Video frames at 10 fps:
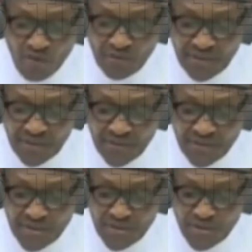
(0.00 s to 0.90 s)
of
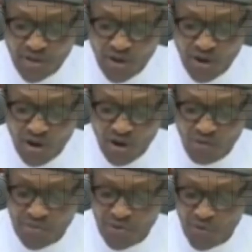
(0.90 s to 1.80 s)
grievance
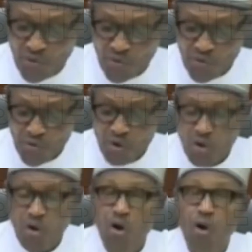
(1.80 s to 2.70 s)
of the youth
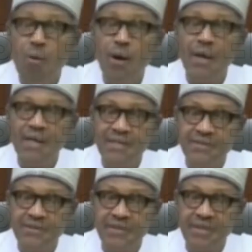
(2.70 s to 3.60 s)
of our
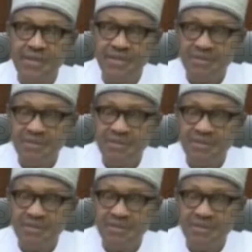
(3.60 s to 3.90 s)
country.